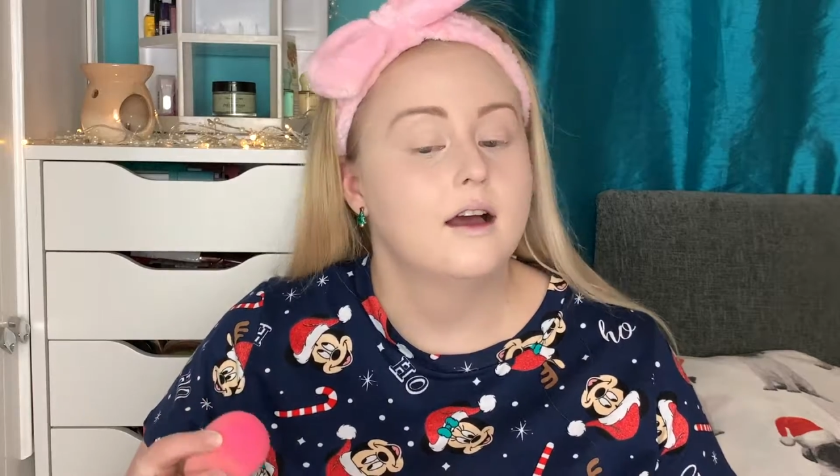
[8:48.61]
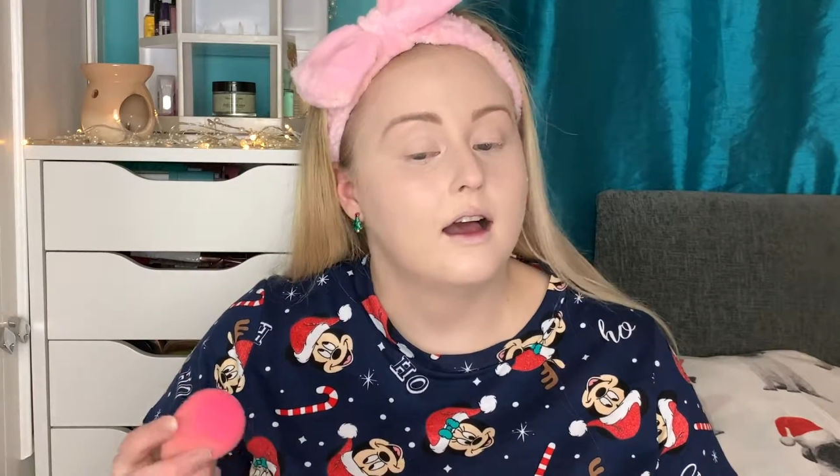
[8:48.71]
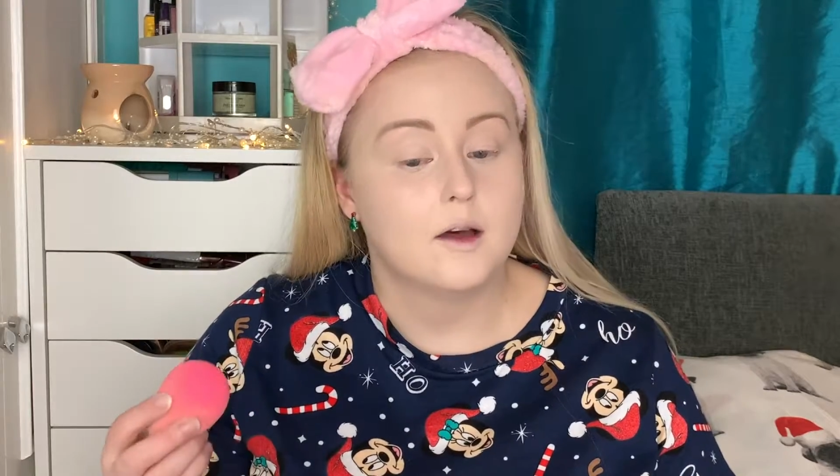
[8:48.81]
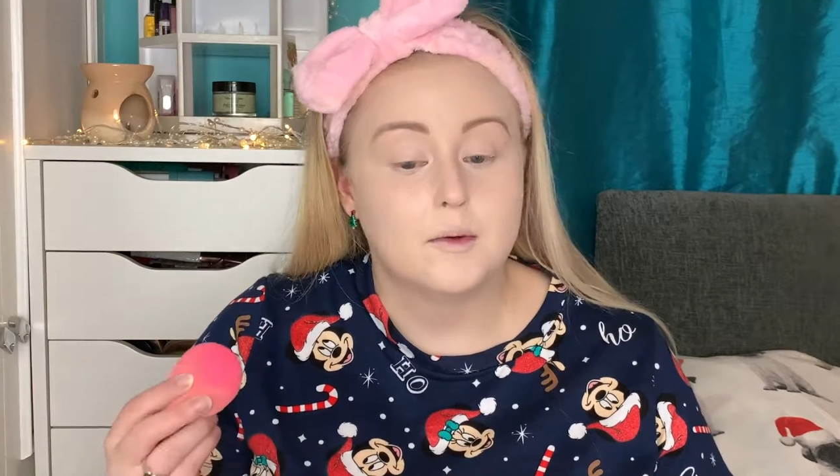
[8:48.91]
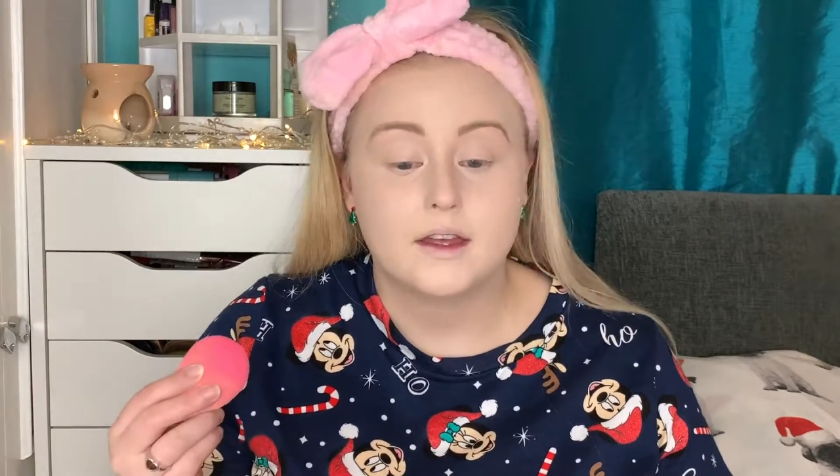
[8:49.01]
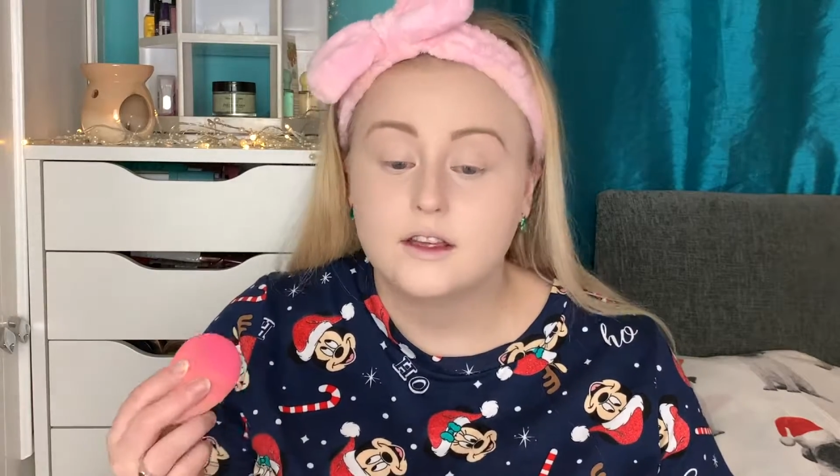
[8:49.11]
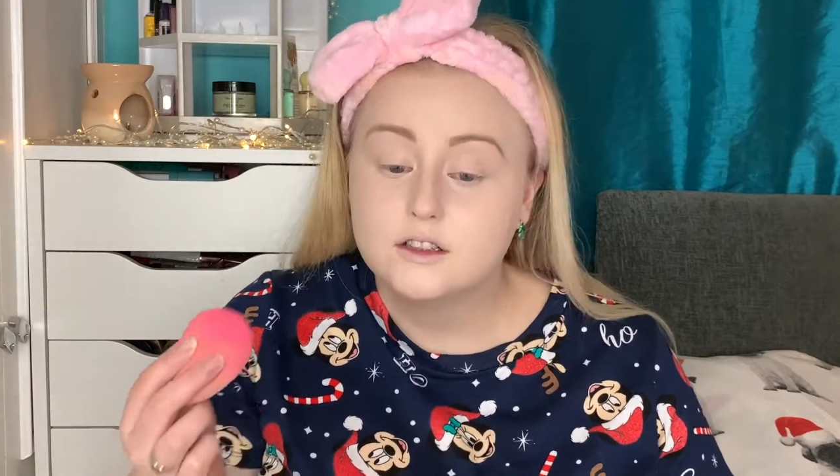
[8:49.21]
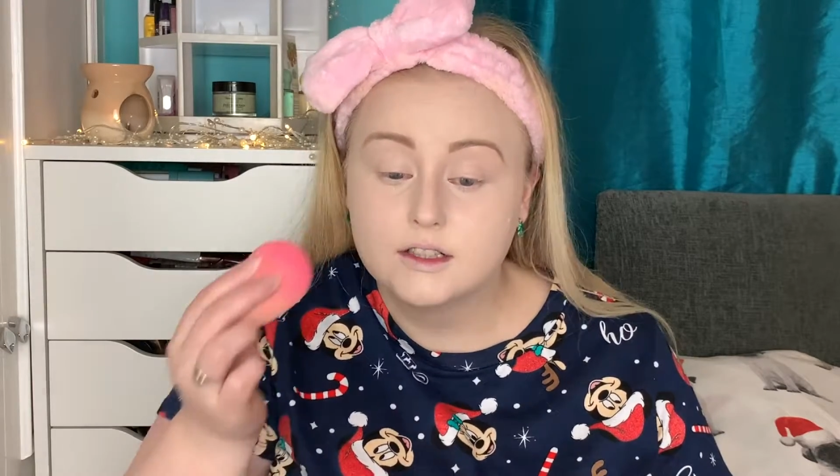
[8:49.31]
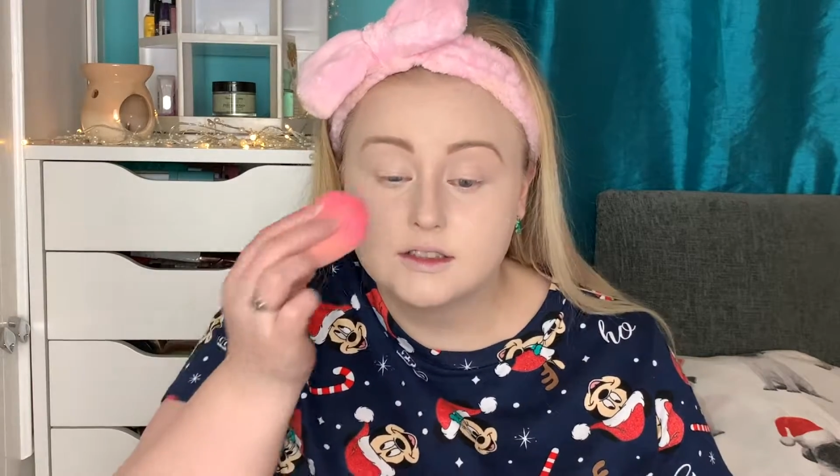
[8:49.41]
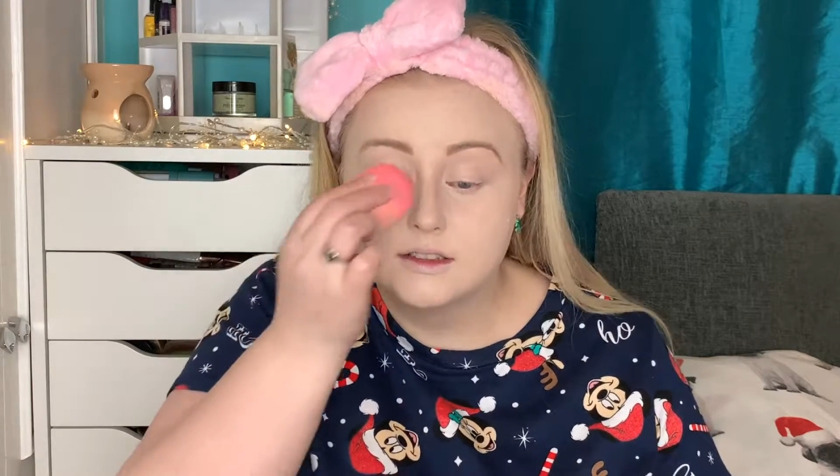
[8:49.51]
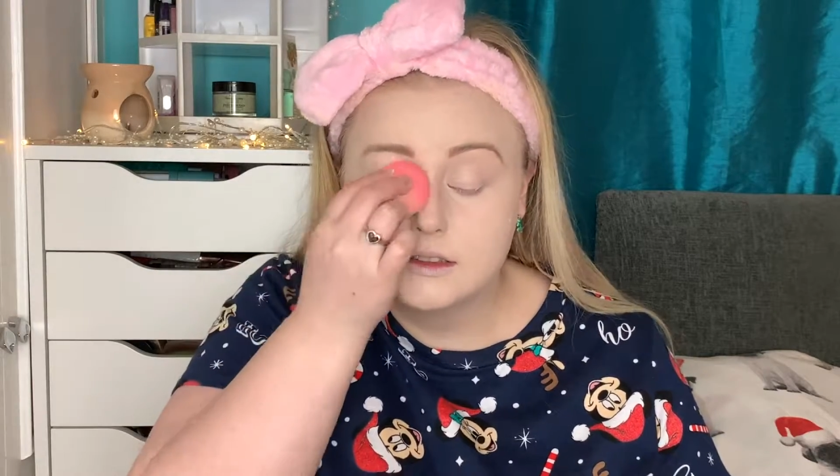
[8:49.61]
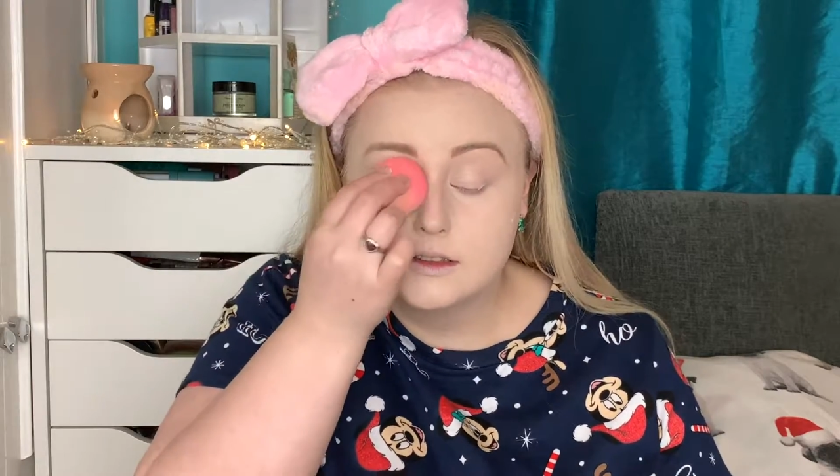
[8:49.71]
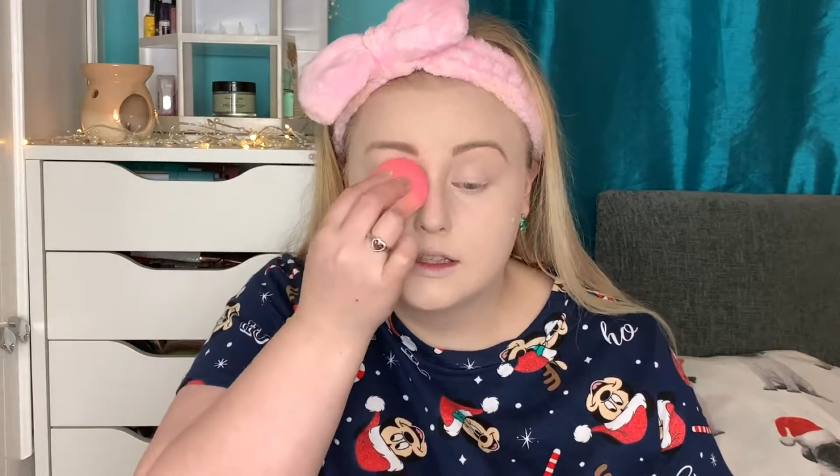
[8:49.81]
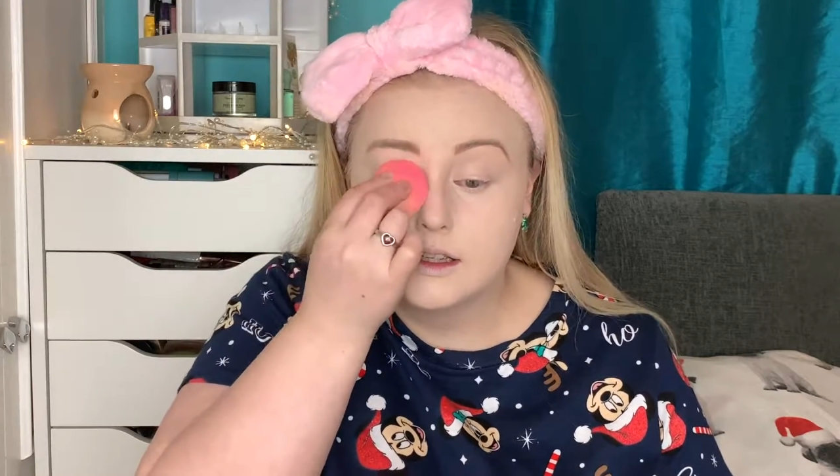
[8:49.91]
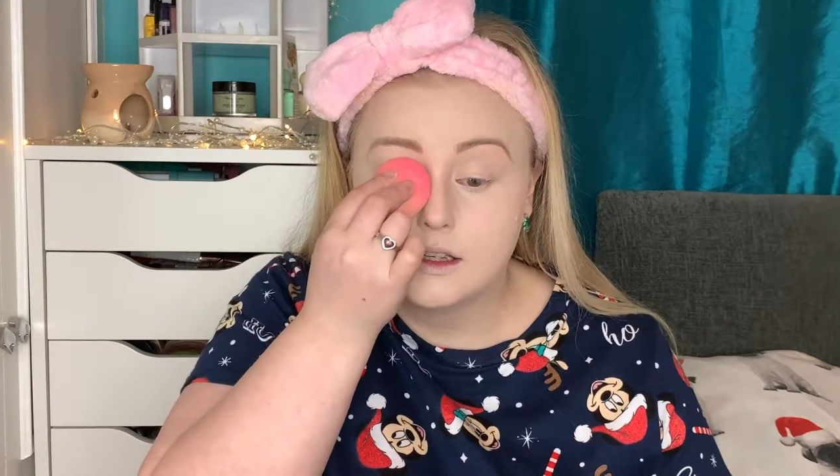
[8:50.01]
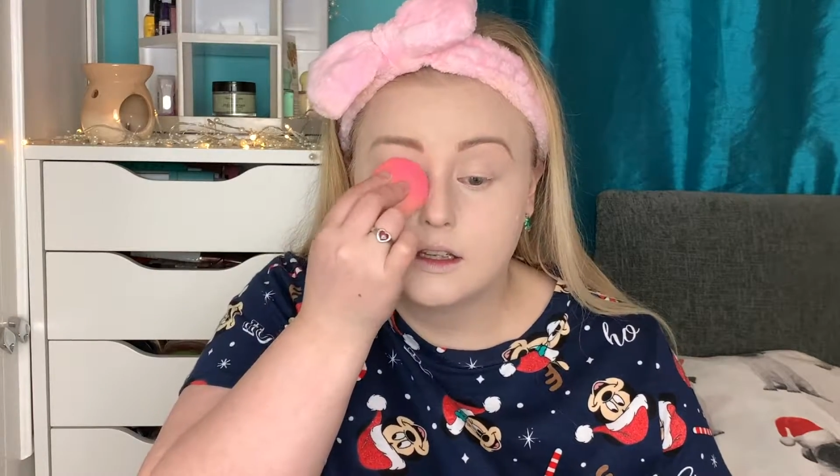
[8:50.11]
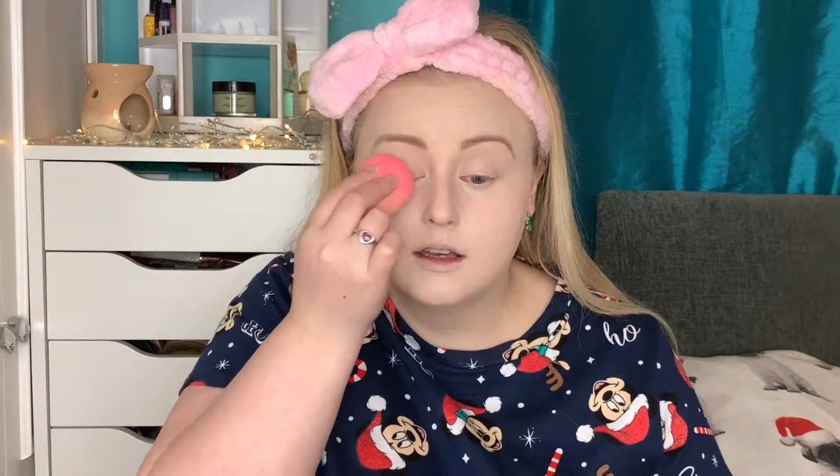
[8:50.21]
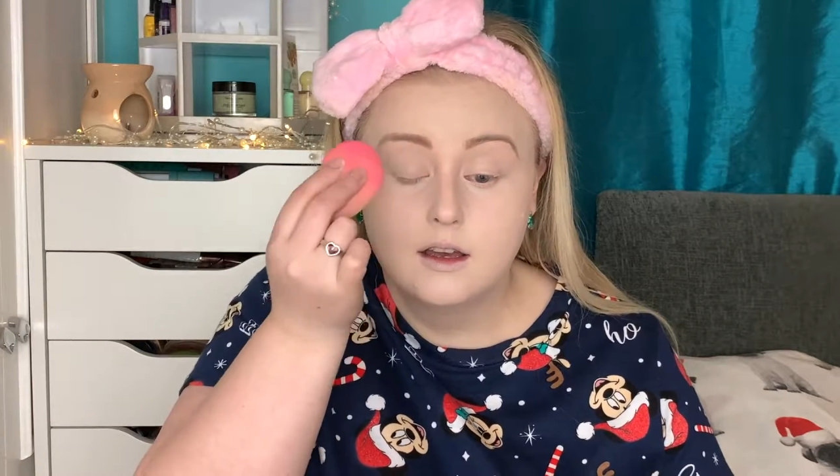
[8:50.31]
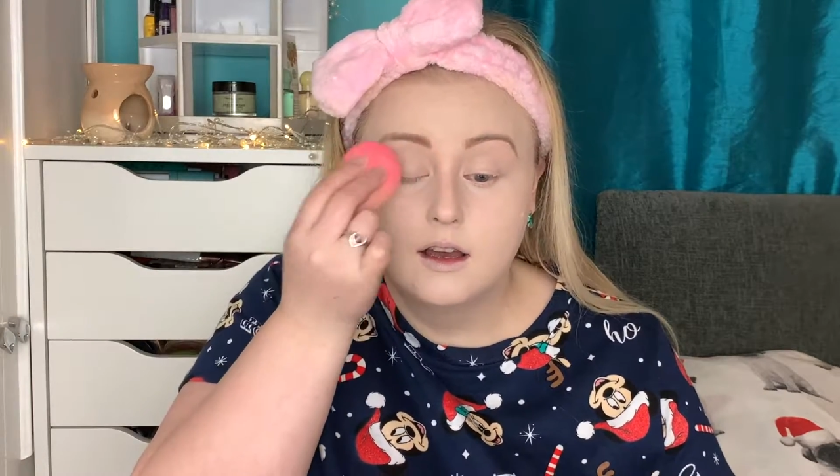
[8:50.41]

I'll be interested to see